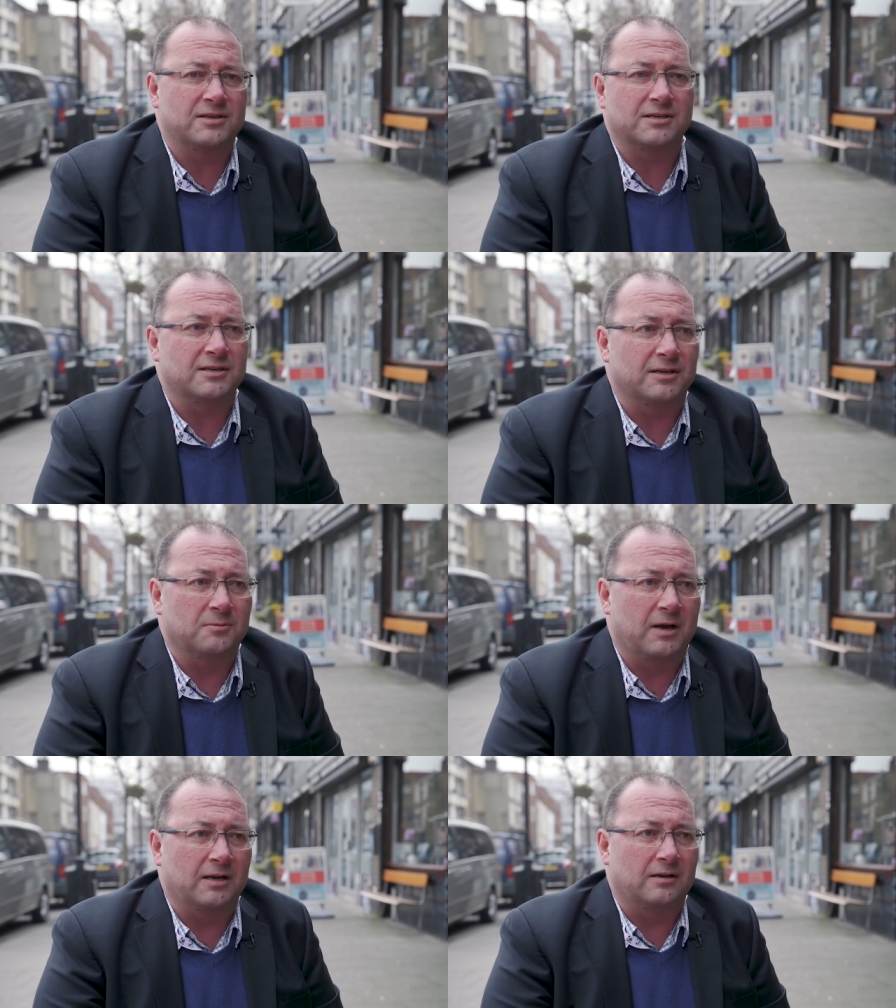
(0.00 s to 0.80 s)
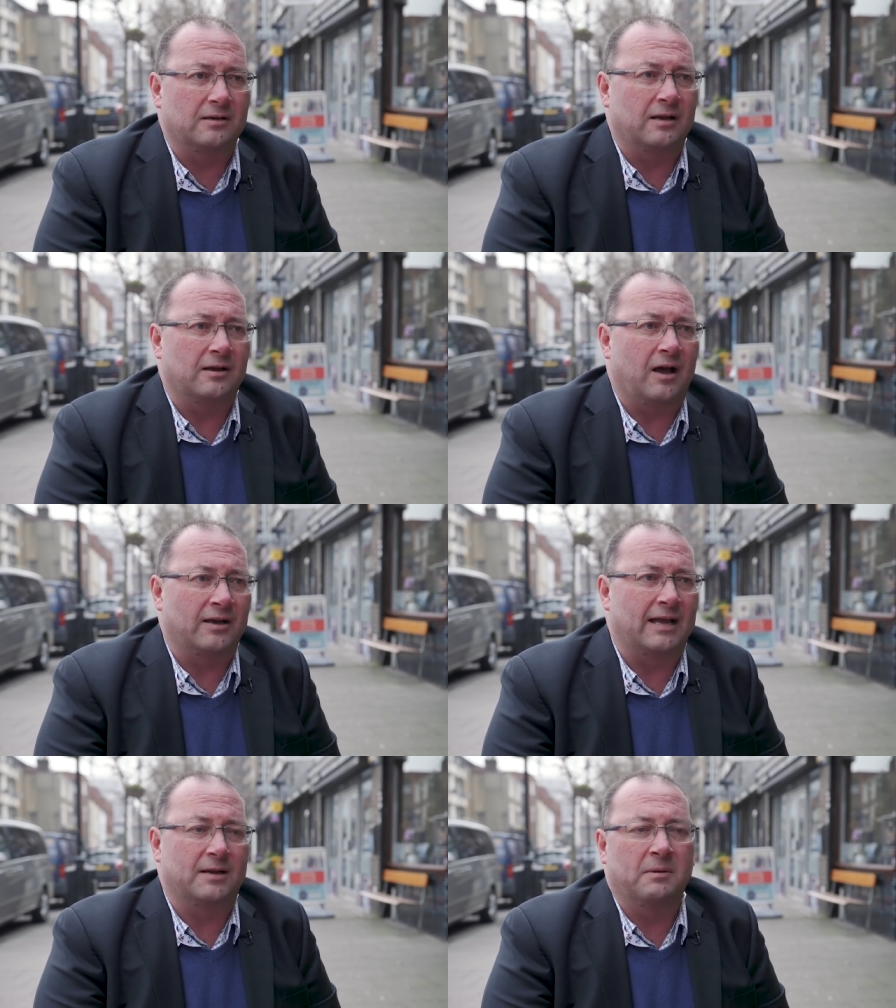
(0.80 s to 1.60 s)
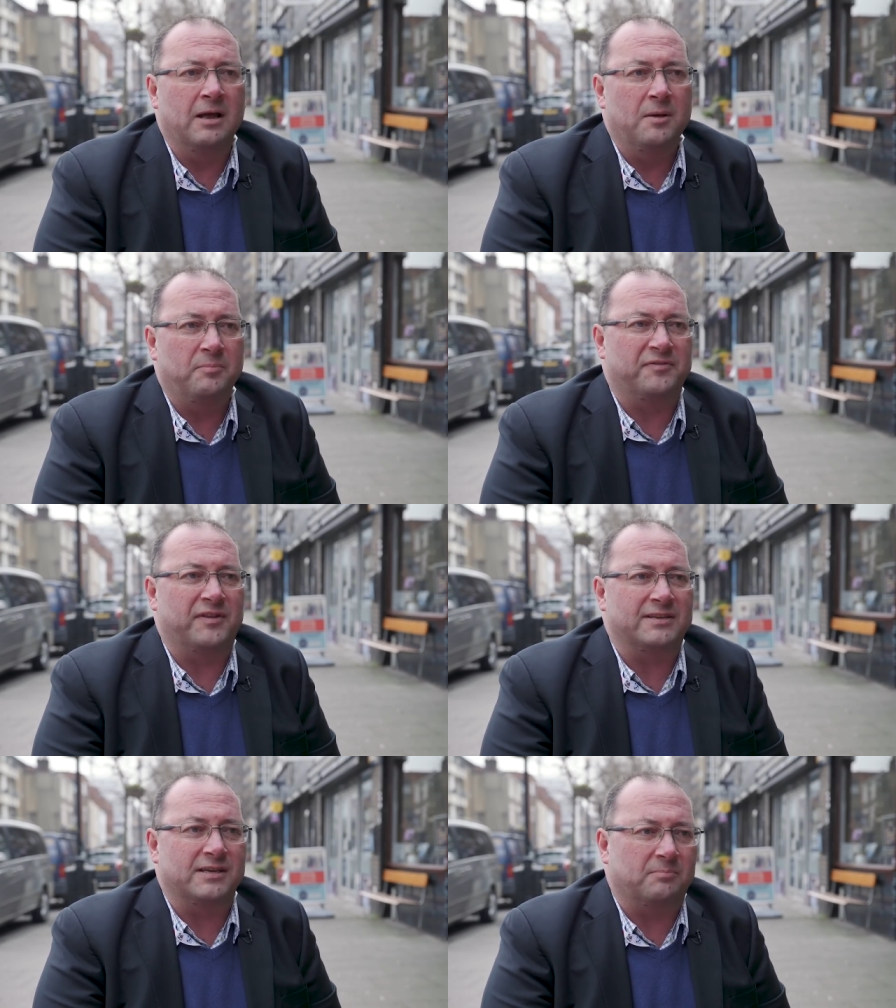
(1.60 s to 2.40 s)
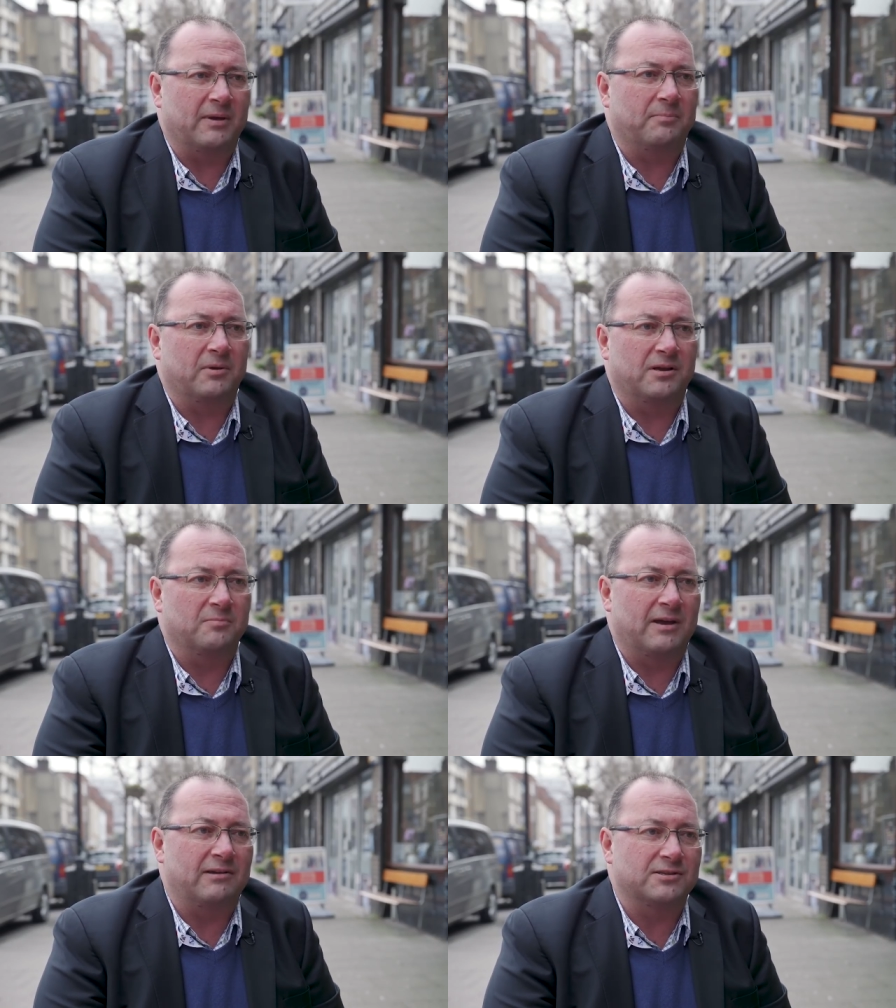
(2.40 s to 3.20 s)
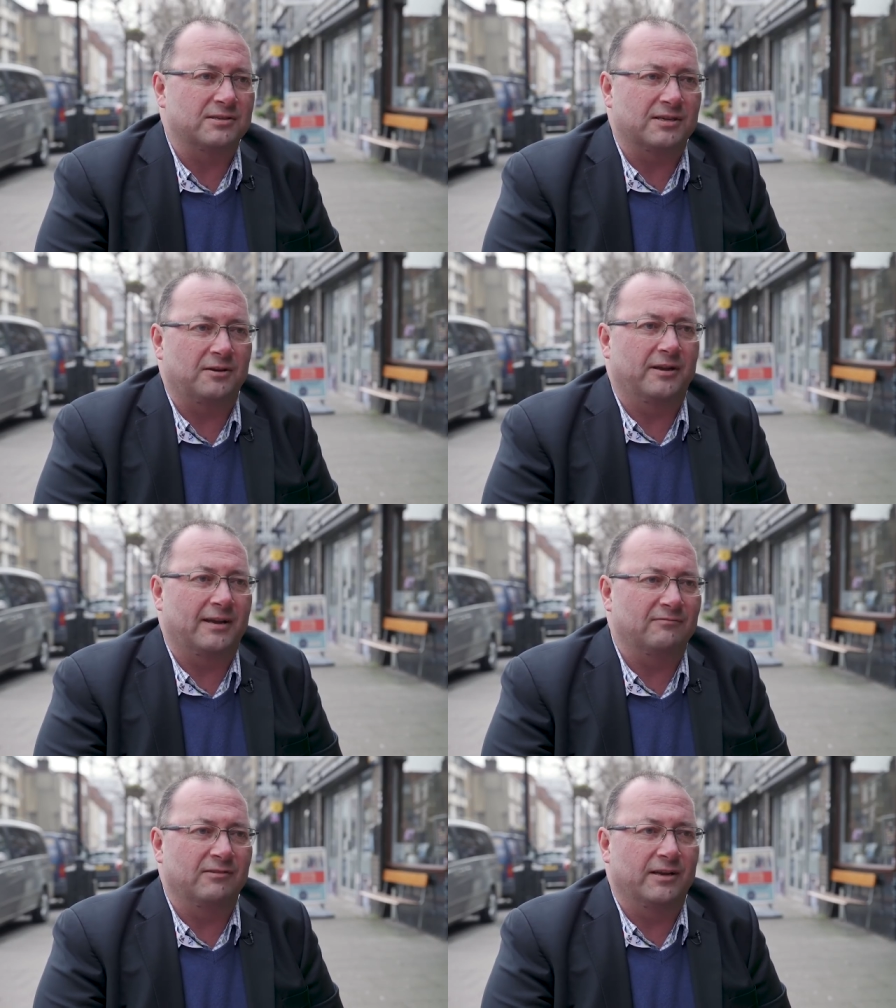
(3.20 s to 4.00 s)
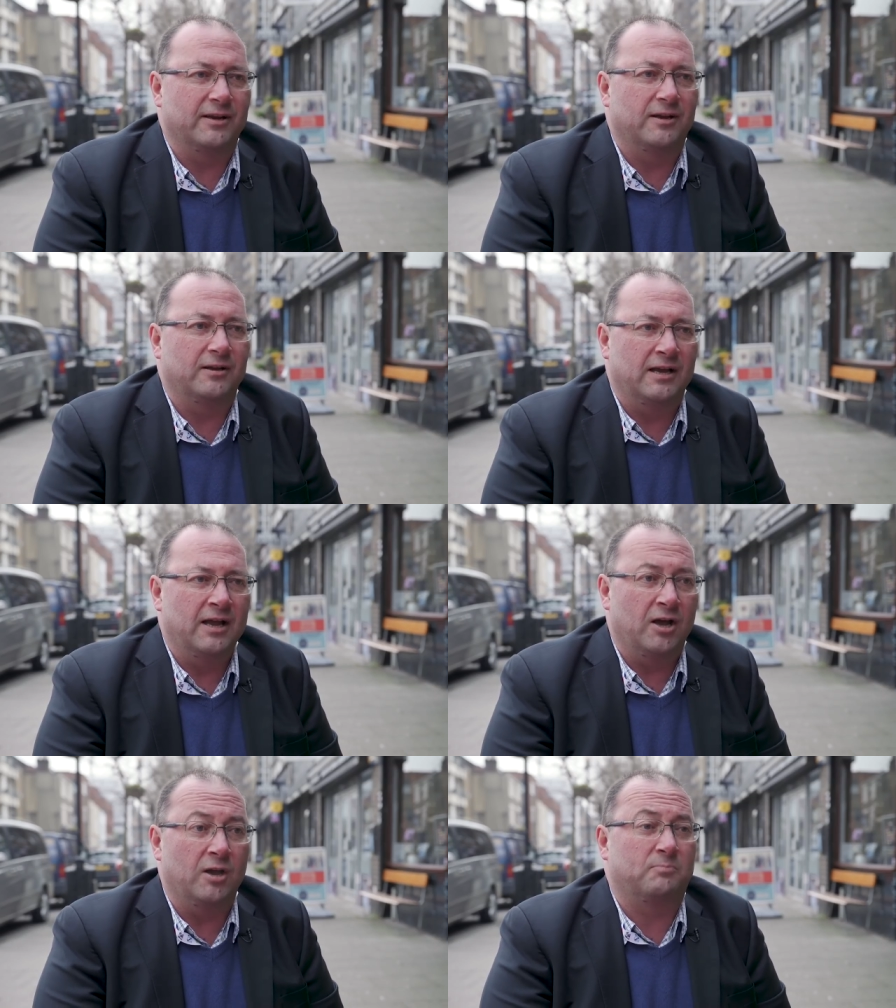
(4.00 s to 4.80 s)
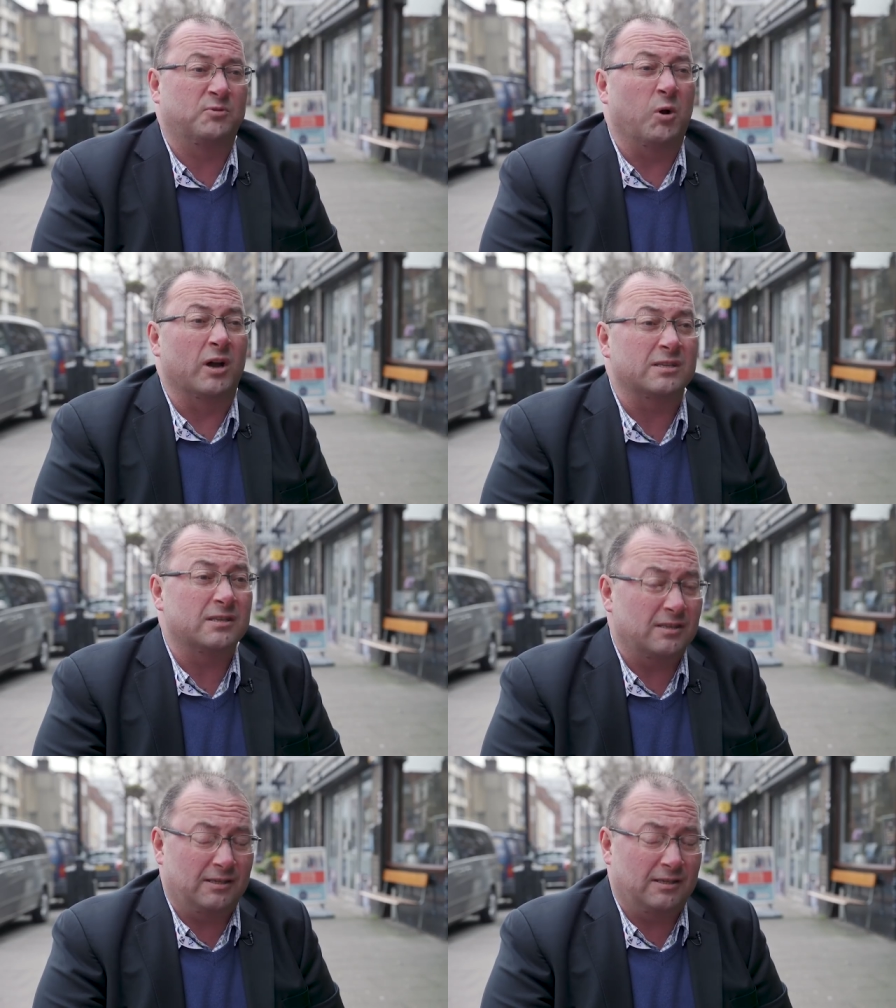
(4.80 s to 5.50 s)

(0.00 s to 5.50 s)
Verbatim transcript: sixteen to one, and, and I'd had a pathetic bet by comparison, so yeah, that really hurt, hurt twice.